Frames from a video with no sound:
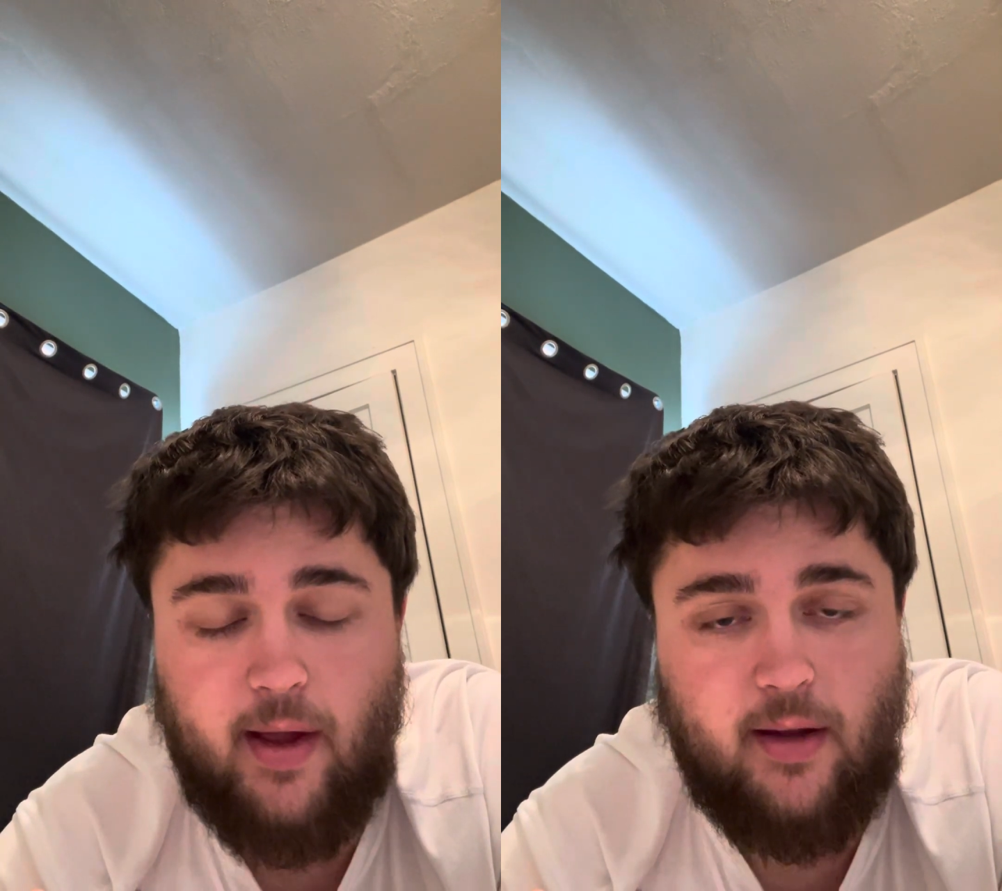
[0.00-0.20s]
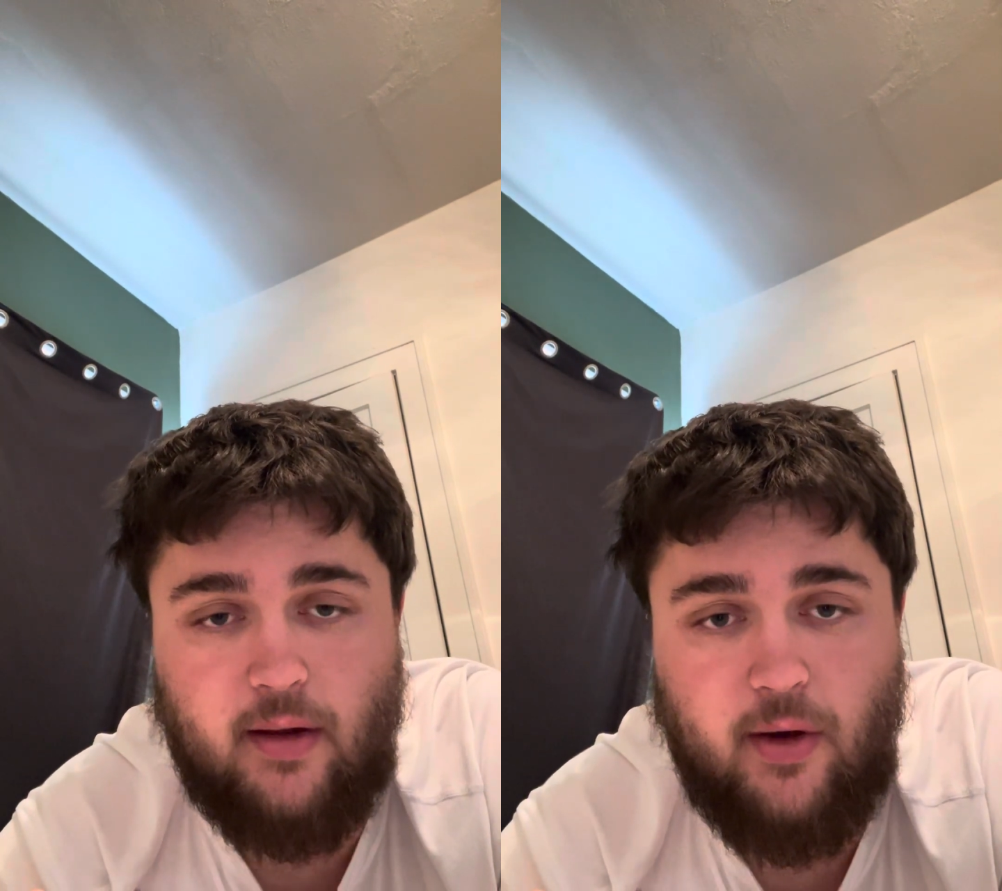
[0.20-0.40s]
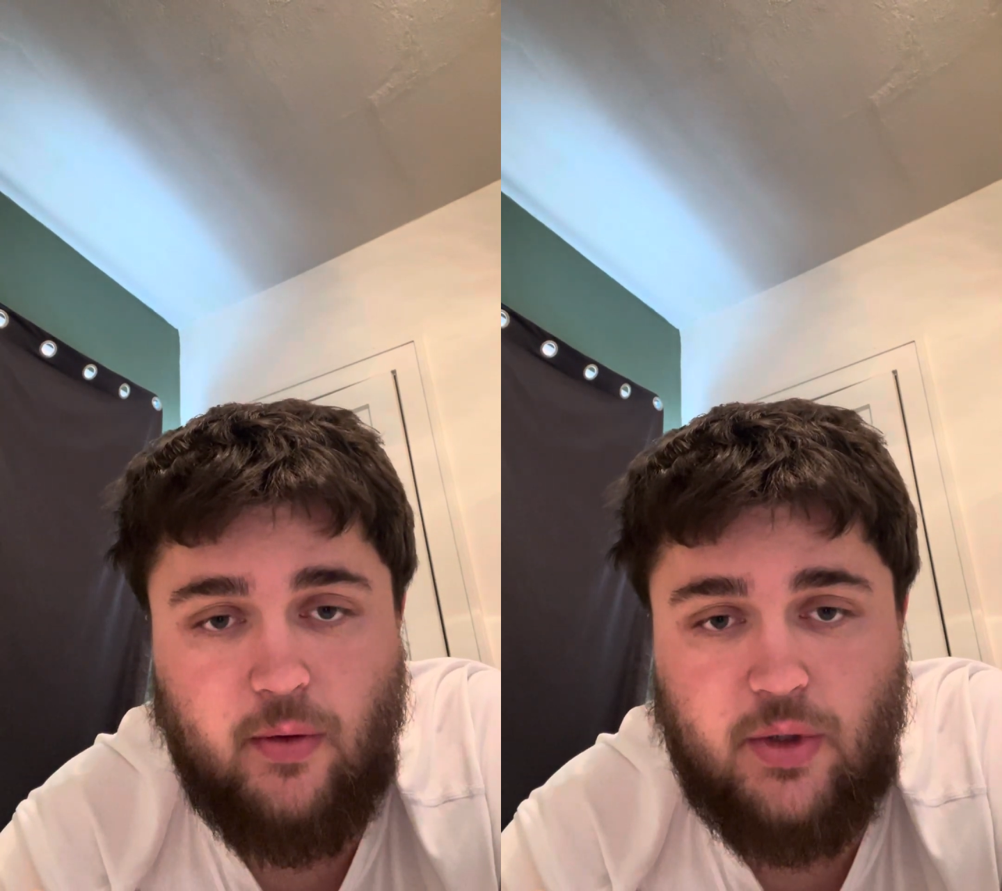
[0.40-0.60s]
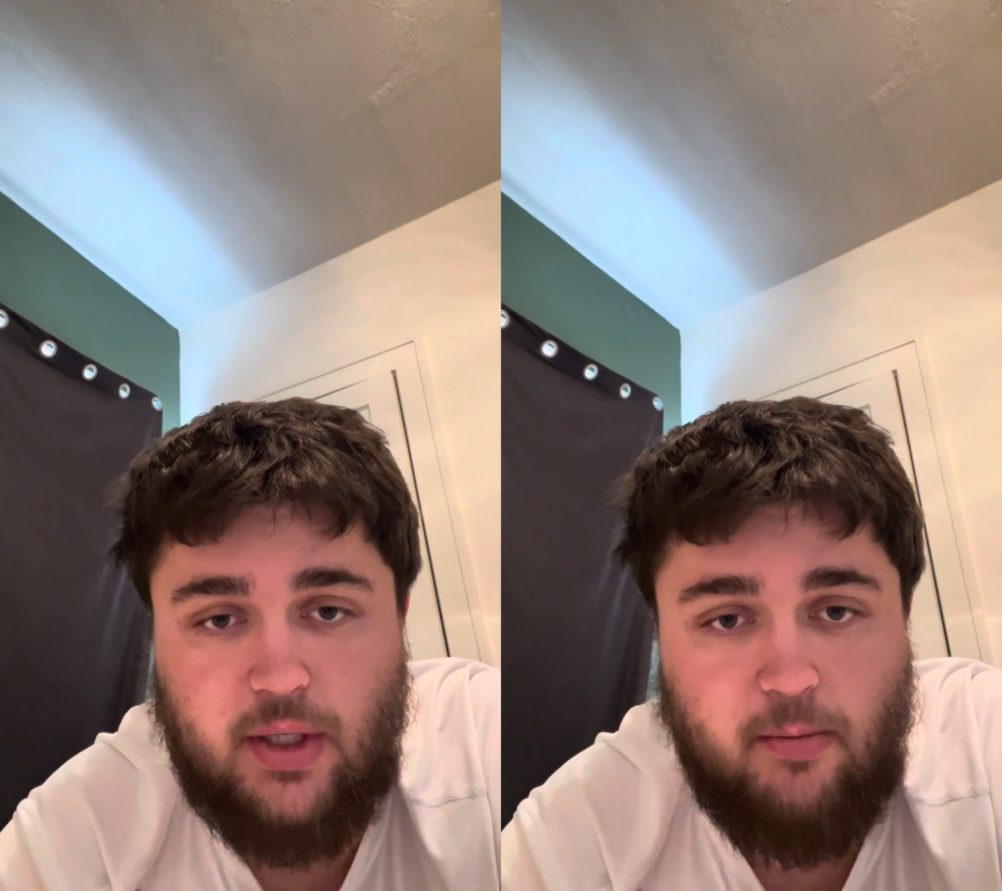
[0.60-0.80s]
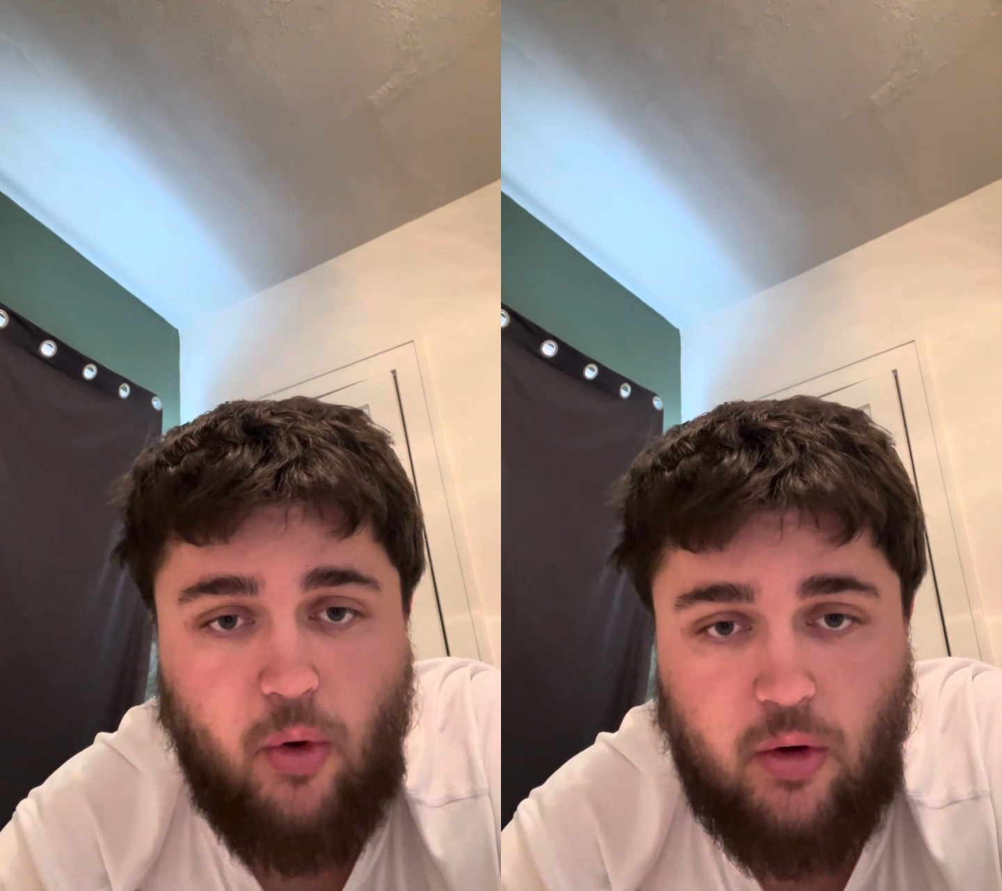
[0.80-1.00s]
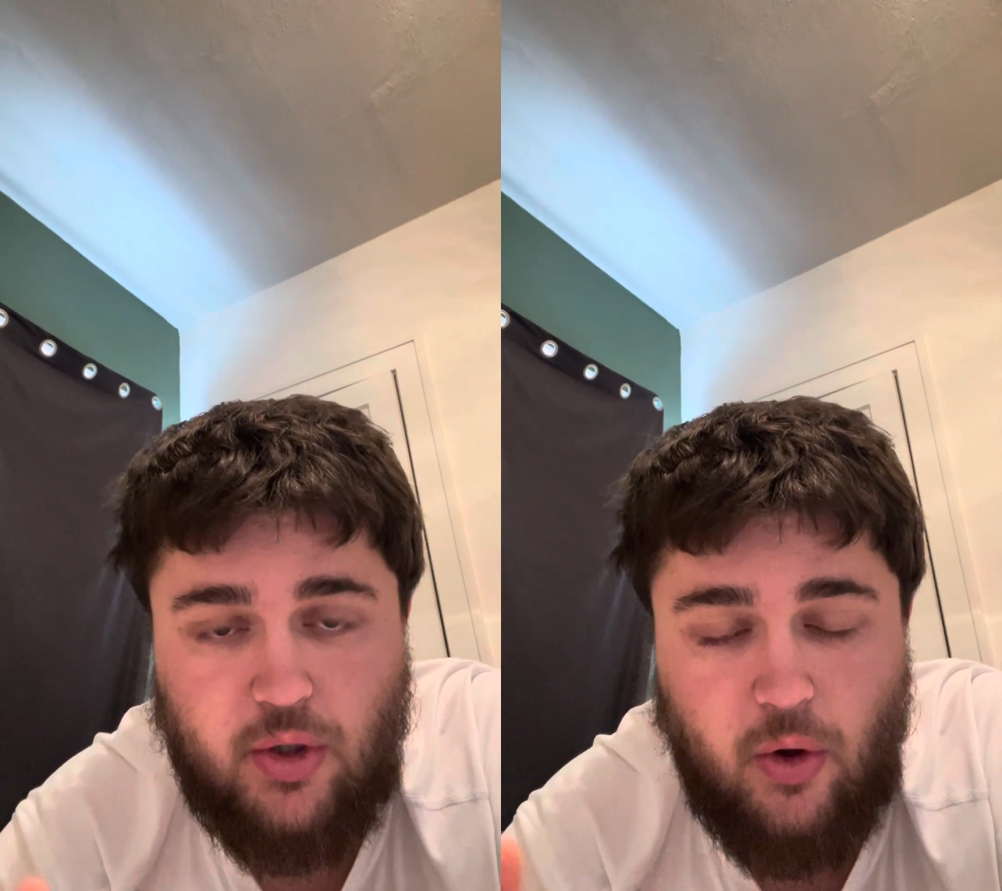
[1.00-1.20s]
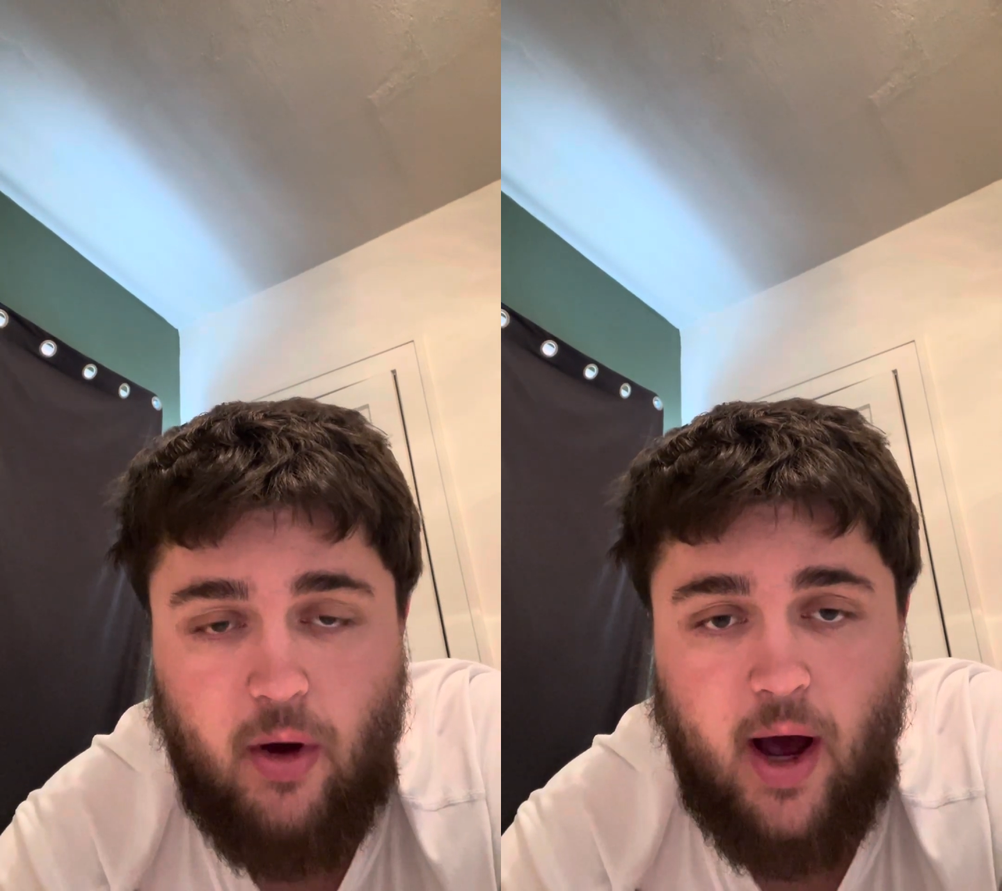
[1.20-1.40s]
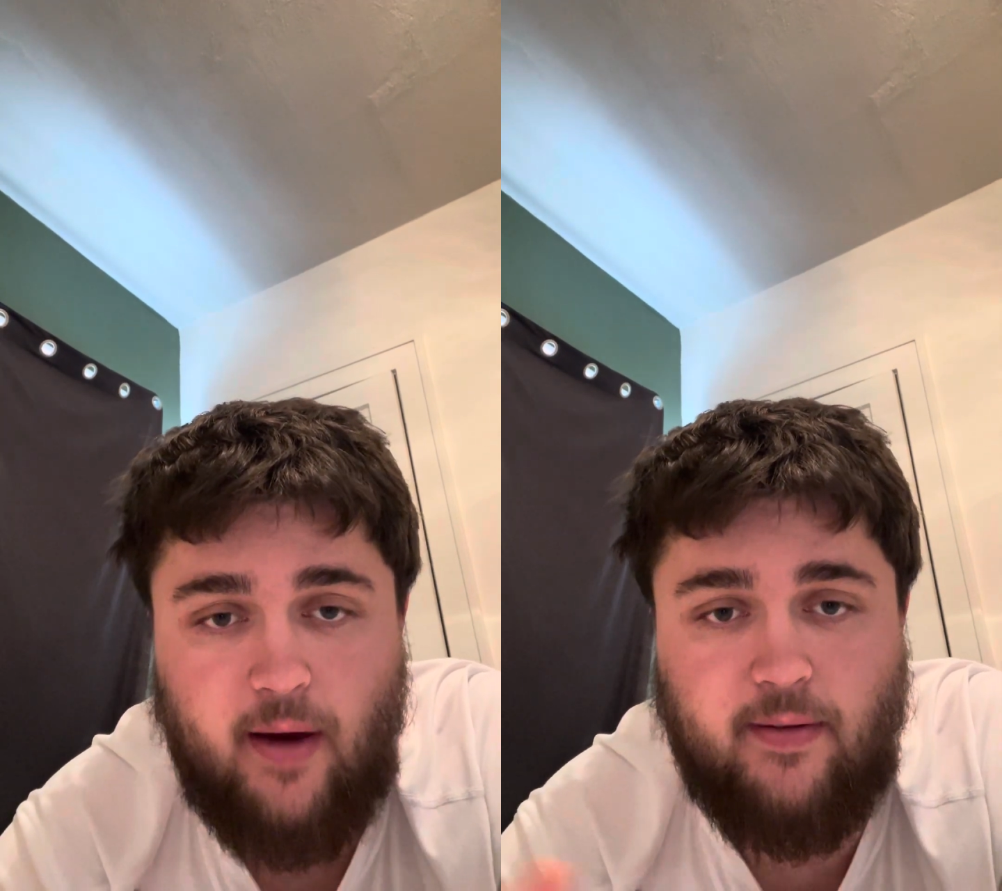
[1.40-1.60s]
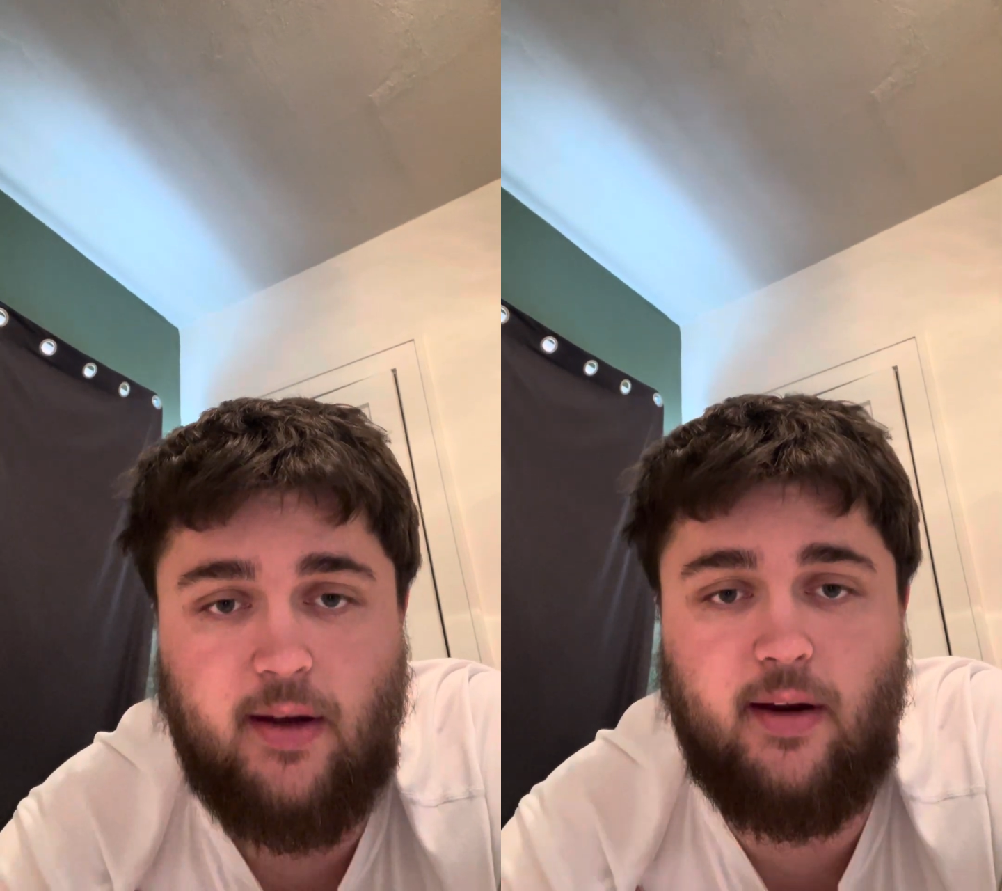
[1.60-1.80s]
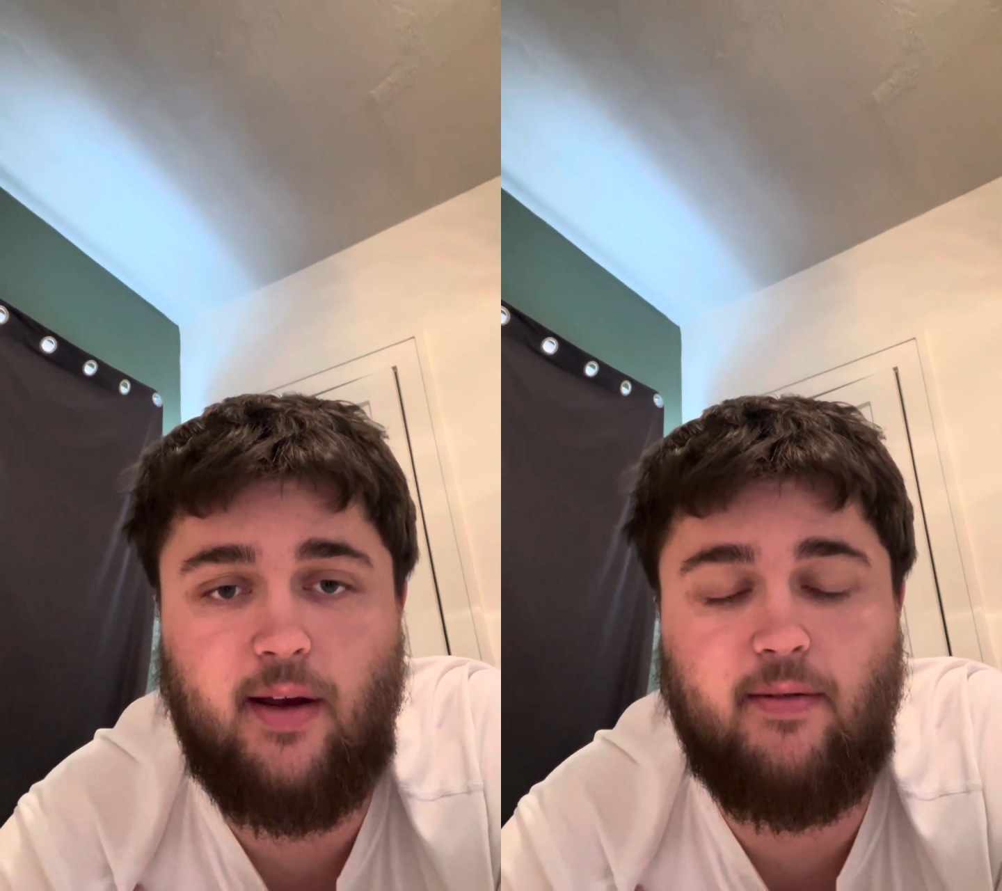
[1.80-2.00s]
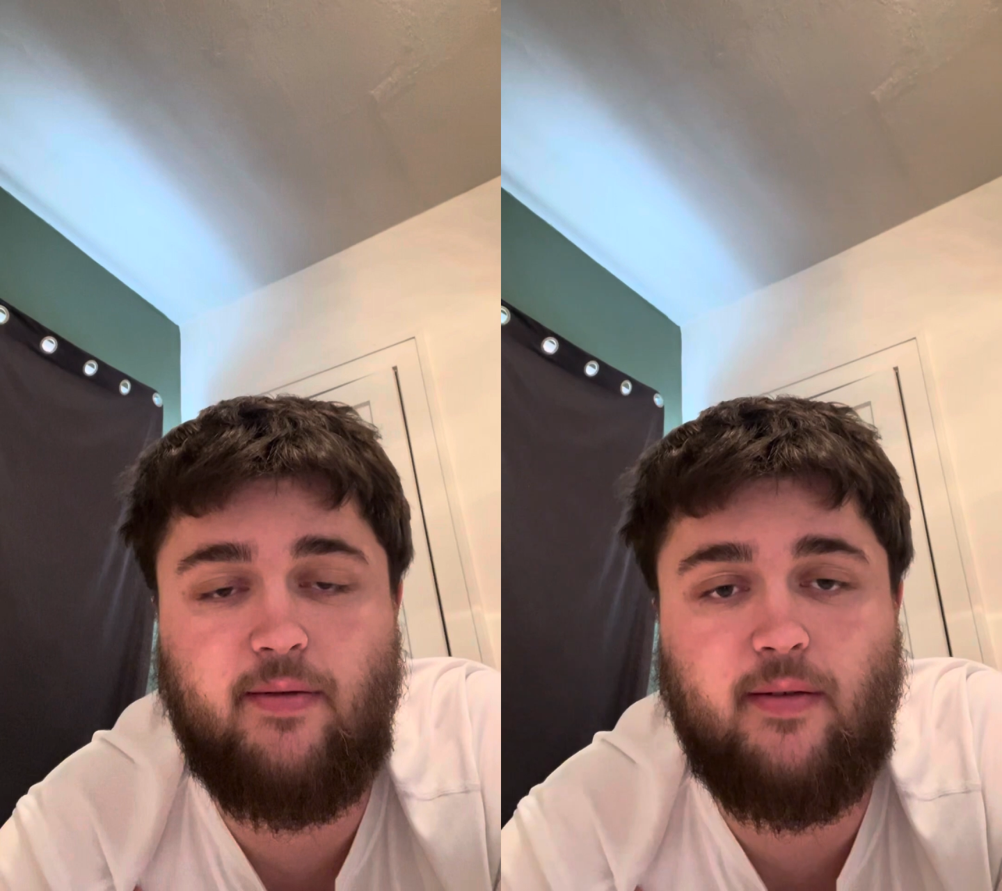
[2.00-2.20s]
that delinquency more so often if